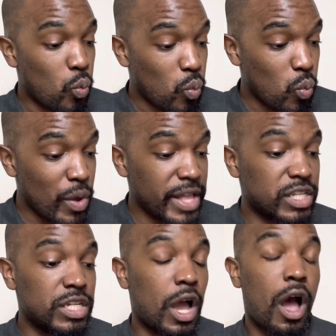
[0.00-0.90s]

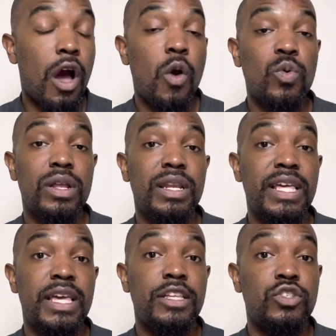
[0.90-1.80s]
which all would
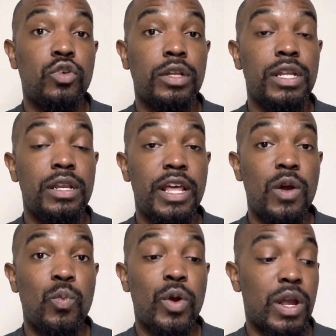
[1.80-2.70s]
lead to the
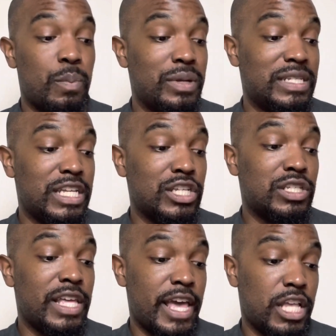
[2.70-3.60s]
network
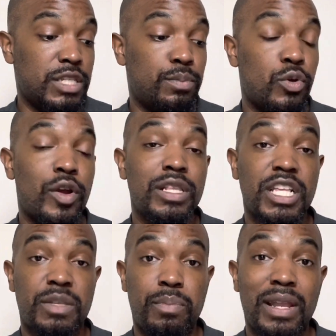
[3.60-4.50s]
potentially exploring
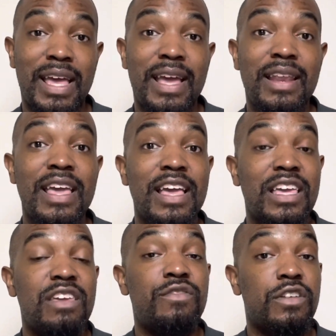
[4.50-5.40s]
this plan
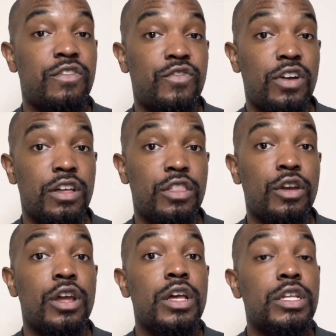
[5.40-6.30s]
even
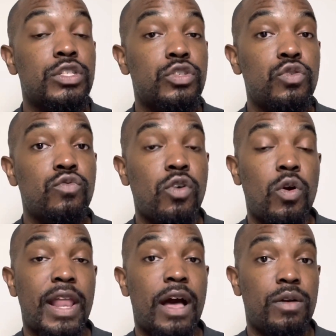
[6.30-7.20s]
further to
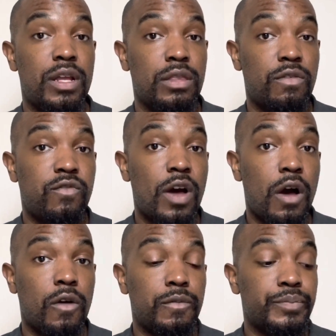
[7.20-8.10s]
roll out in the
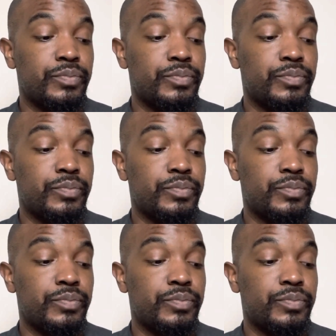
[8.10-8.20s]
fall.